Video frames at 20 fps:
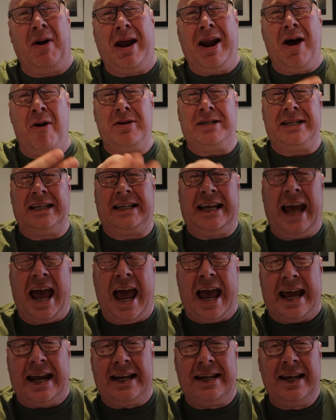when I was a
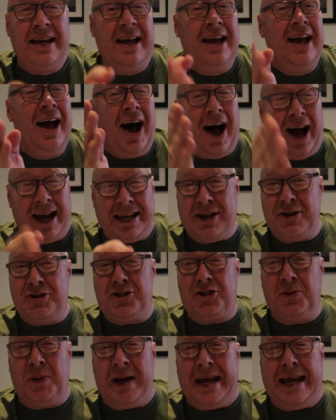kid, I
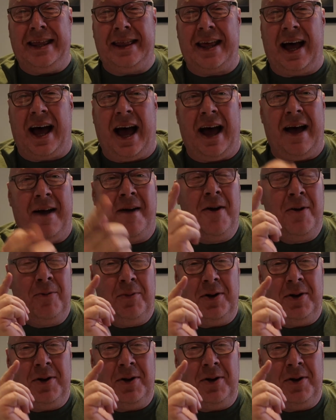used to eat that.